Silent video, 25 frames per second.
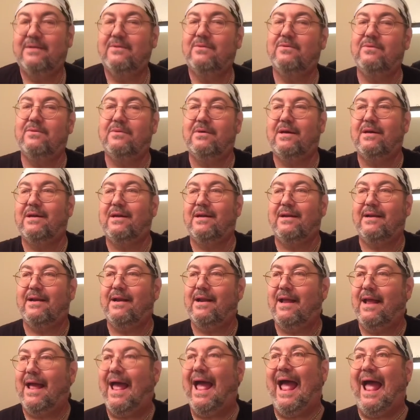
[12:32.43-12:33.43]
What an
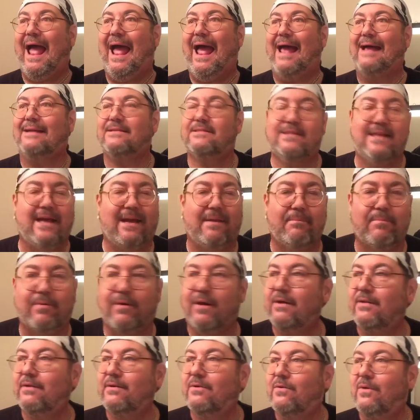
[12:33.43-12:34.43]
ass that
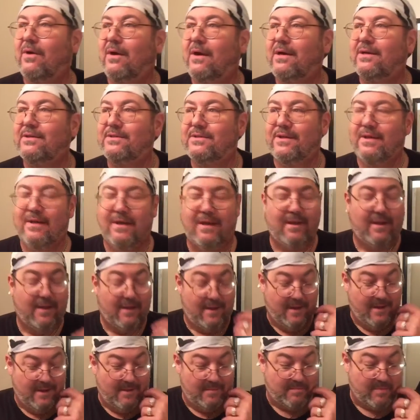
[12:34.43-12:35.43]
brother was.
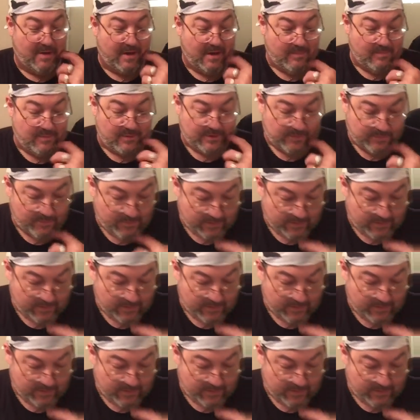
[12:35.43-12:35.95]
Barbara's